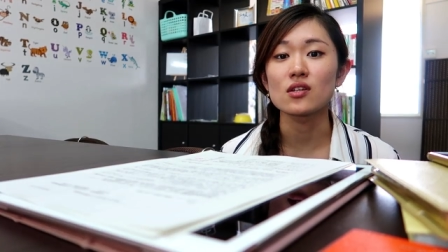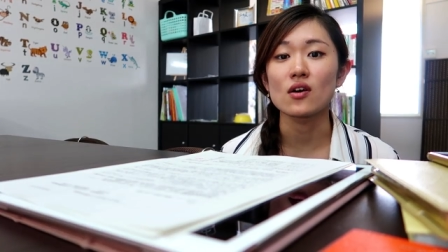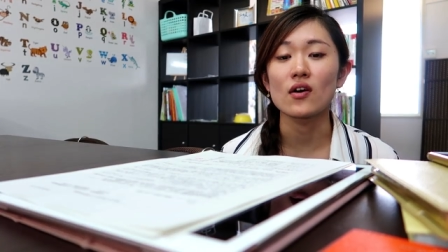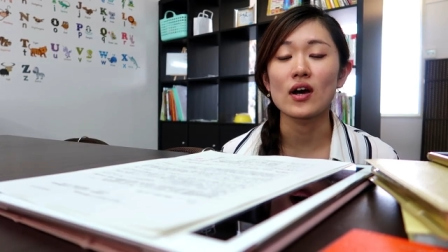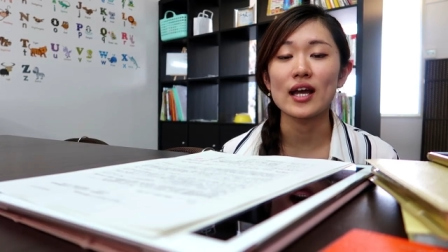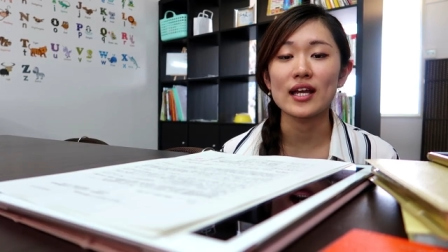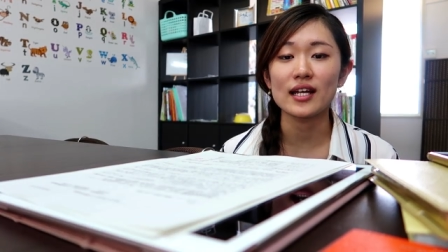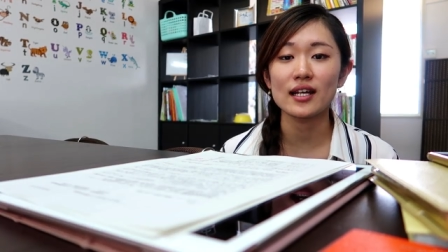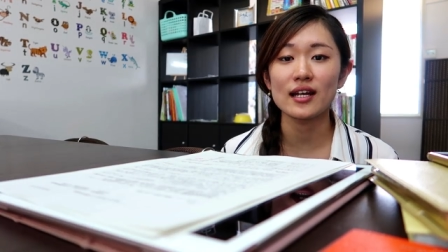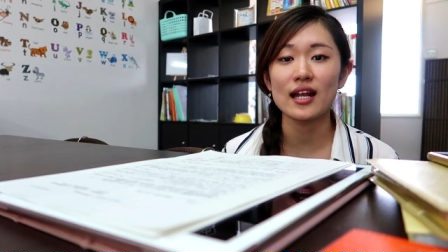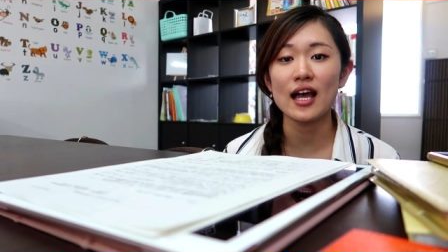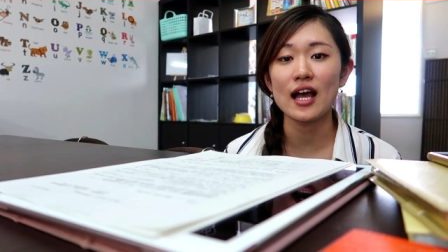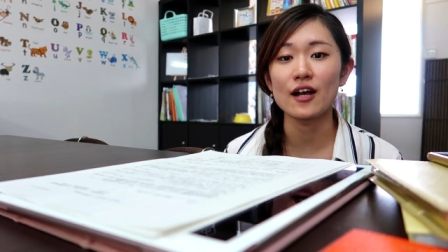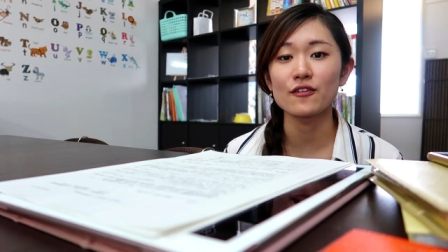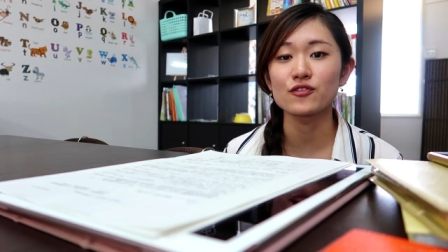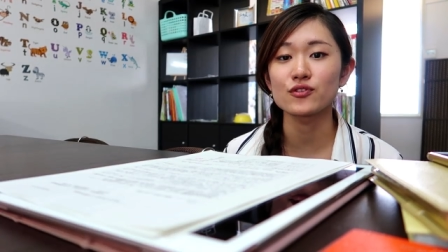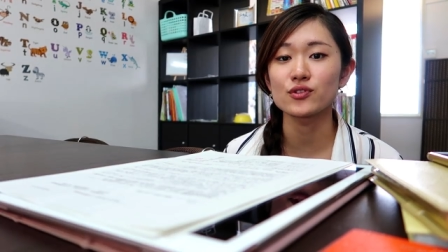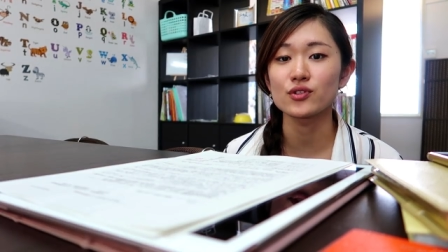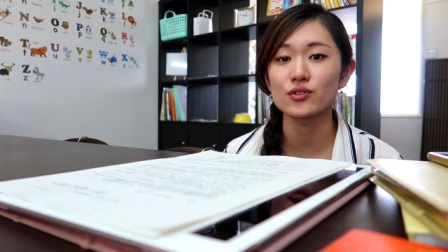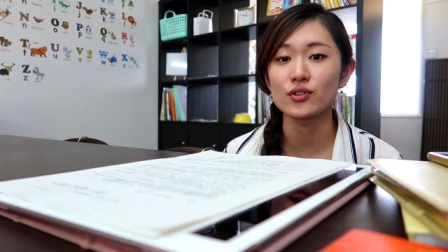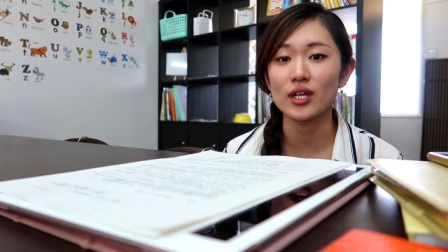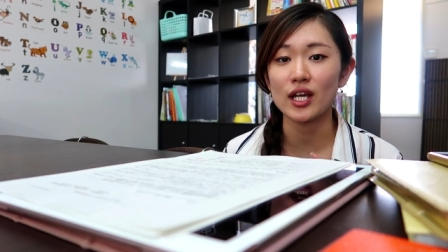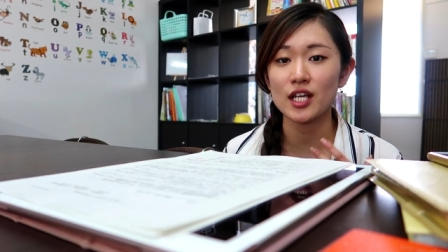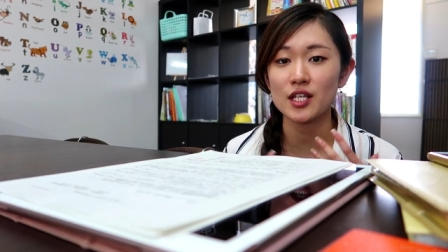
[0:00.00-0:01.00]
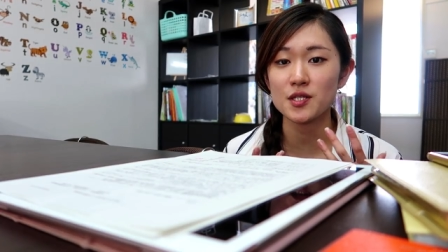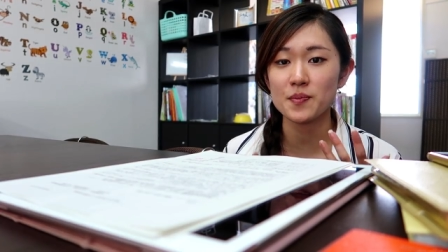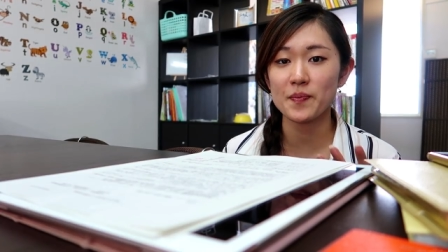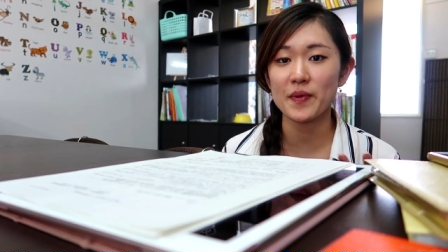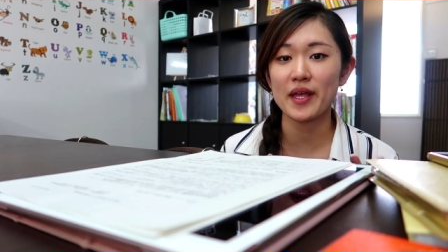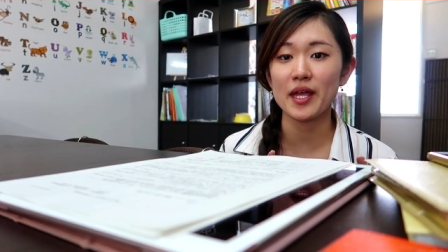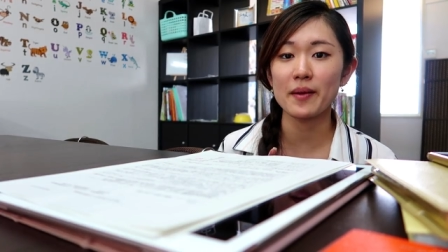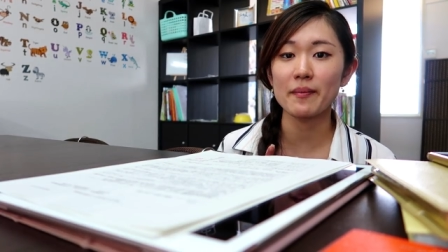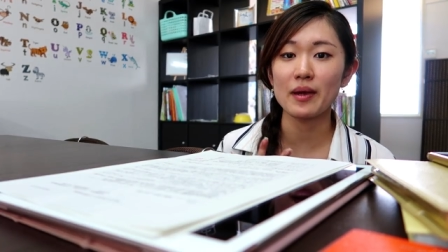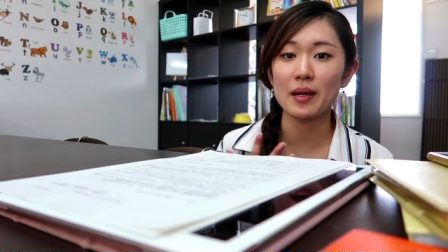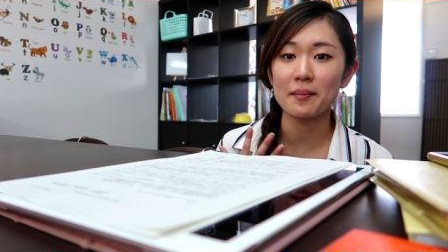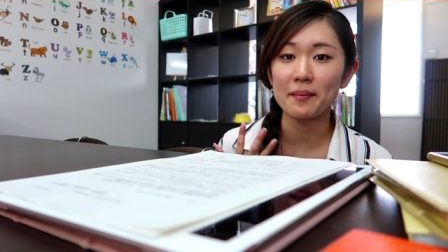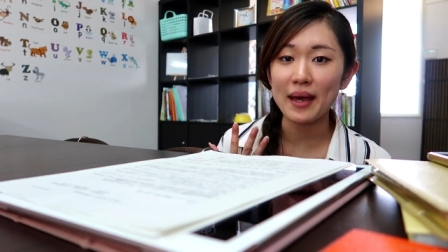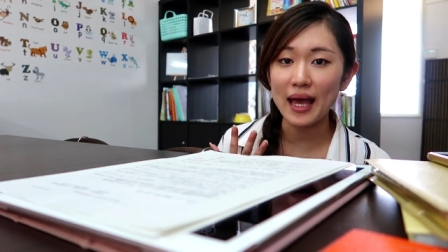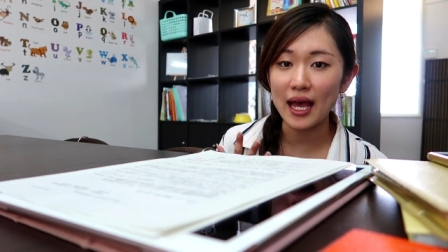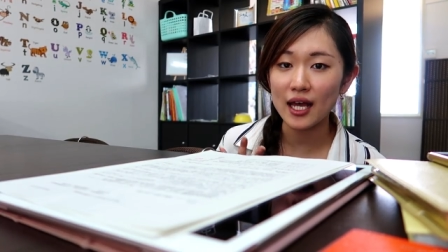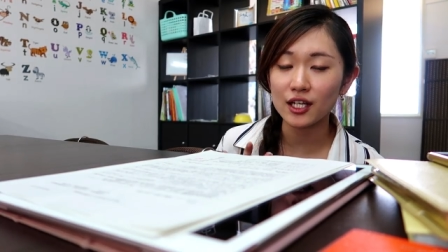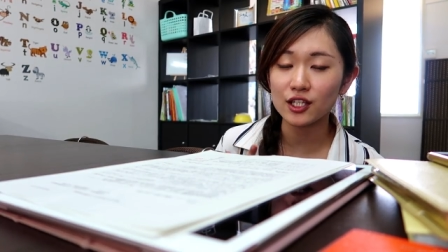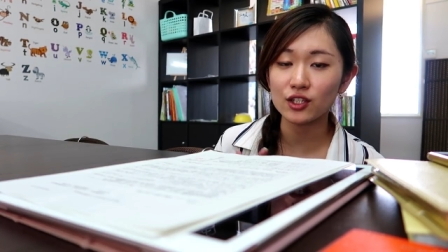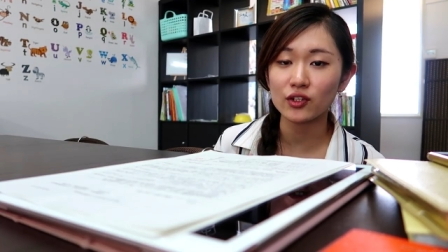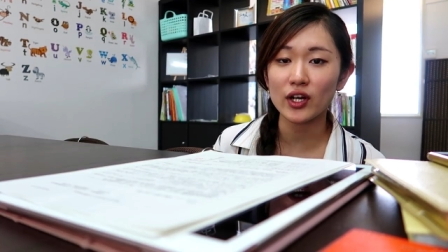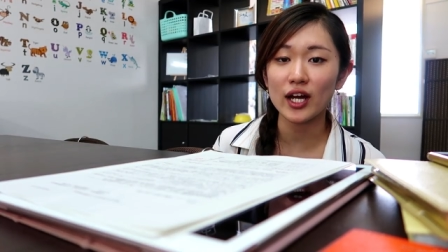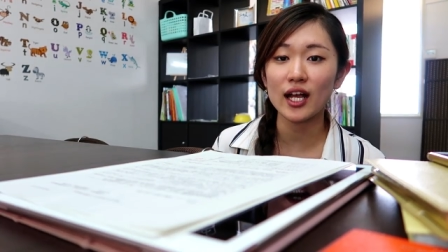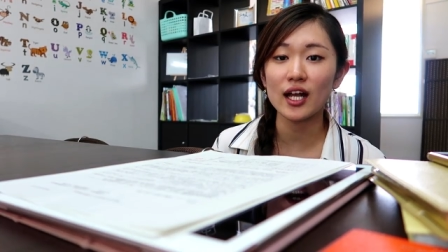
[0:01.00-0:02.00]
so I kind of have to explain my
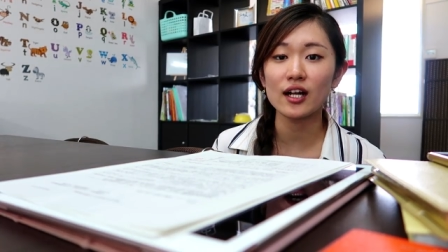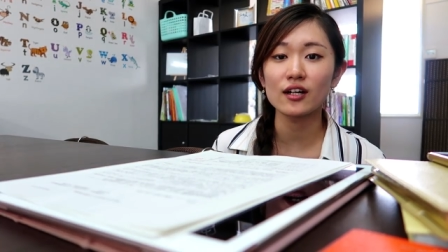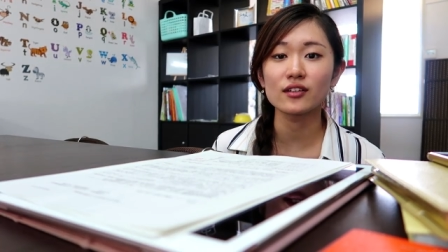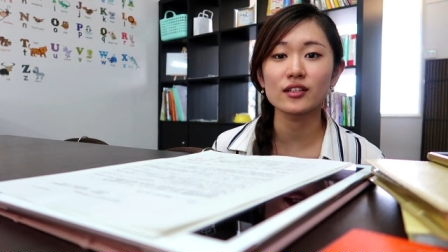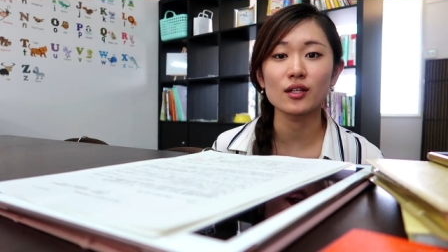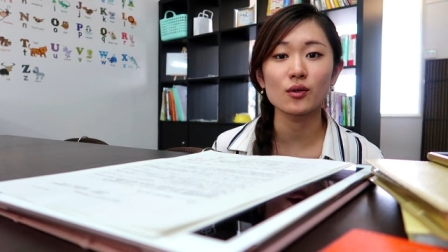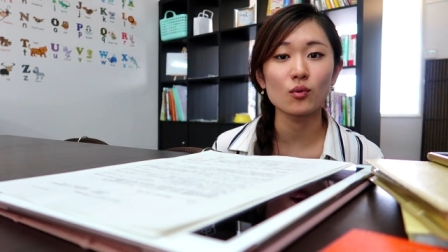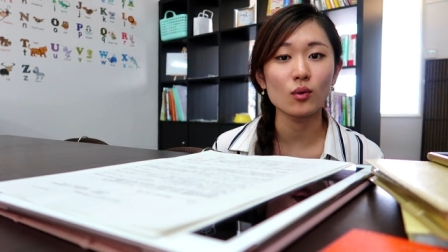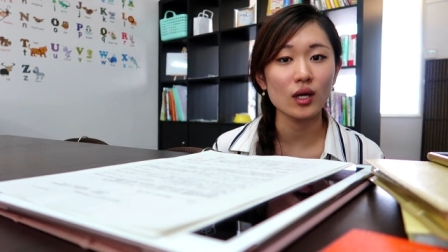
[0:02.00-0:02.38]
background